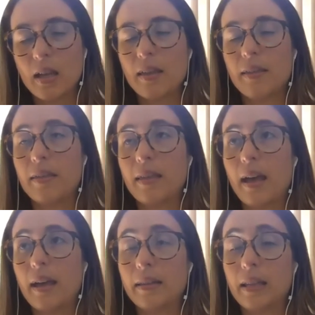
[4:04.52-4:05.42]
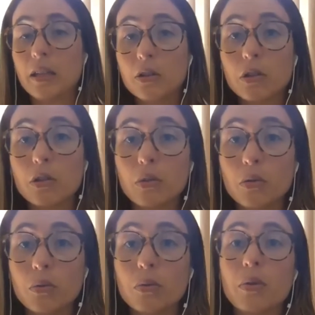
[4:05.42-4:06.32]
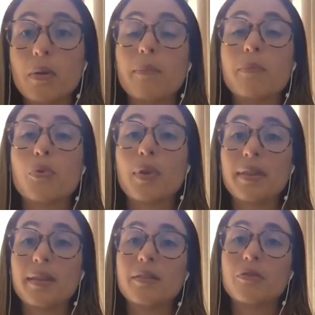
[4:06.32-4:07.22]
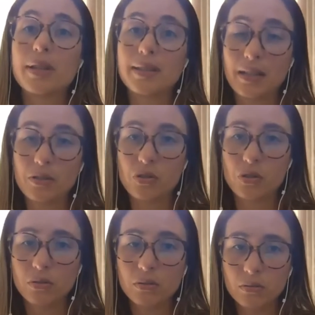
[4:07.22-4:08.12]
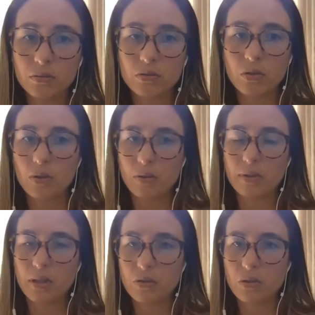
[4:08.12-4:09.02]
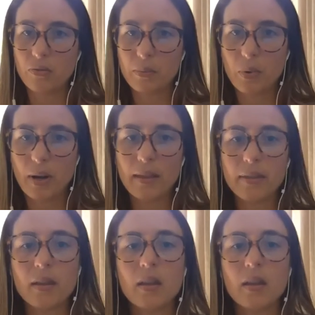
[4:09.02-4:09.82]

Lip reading: that include breathing retention, so the retention of the breath,